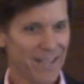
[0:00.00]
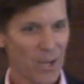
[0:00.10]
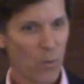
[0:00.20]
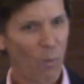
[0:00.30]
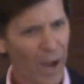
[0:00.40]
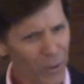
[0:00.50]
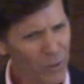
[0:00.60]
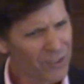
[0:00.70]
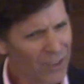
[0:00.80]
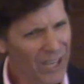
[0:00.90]
Why would
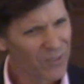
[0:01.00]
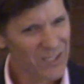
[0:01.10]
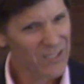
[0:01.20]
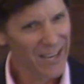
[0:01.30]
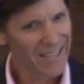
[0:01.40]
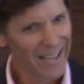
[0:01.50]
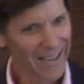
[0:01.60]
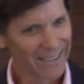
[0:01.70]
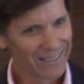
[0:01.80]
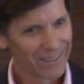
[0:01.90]
David say that?
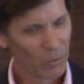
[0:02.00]
Well,